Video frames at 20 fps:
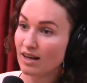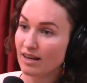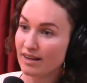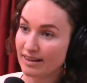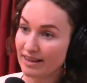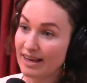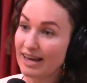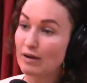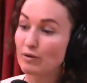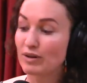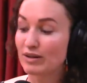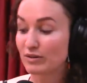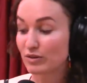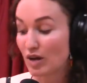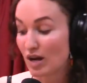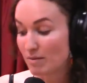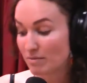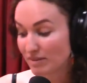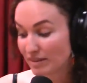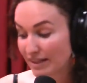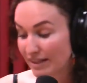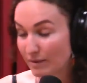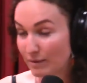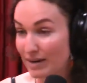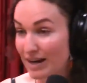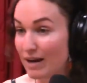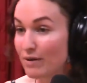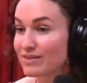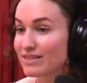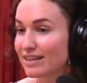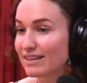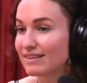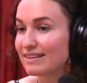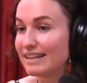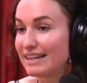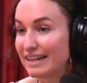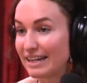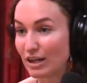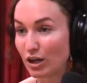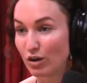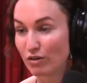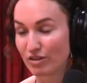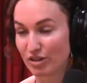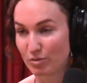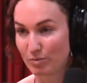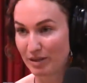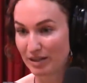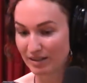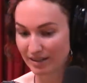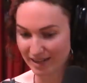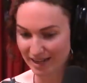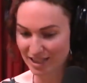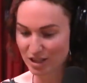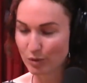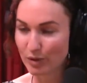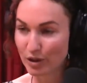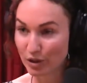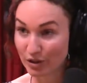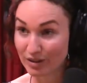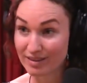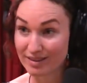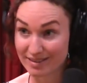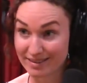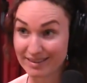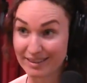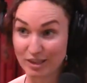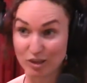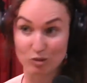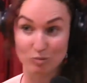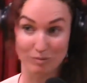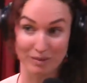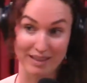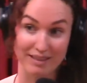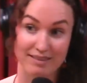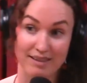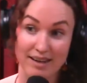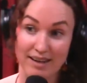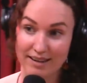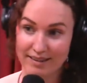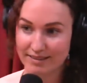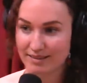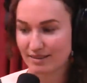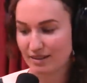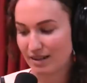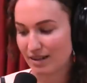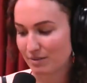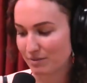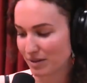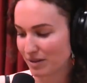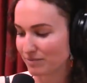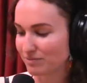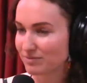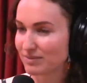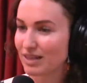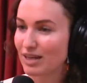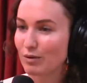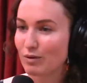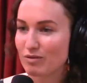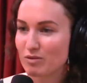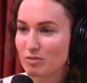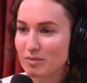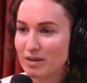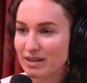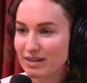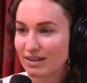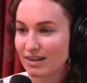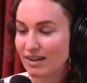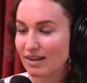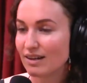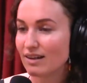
Yeah, like so I'm, le- I was like leaning over the barricade so he couldn't steal my signs. Sorry, I'm not getting away from the mic.